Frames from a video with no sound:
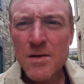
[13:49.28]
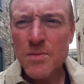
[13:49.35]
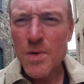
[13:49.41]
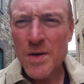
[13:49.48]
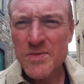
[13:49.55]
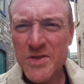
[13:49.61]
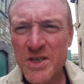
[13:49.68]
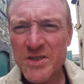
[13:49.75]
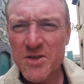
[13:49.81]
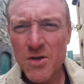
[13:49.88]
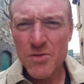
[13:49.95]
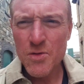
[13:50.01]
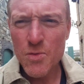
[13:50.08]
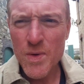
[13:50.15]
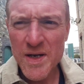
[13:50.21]
Well, just
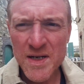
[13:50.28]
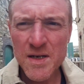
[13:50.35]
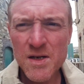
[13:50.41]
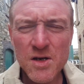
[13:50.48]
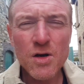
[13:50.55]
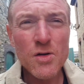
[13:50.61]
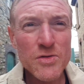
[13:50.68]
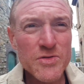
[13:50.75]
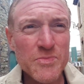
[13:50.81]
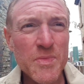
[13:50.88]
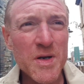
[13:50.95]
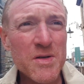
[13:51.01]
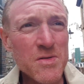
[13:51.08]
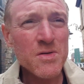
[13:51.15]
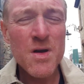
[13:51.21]
on the way to
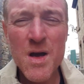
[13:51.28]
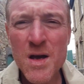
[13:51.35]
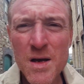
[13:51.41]
Cosmo.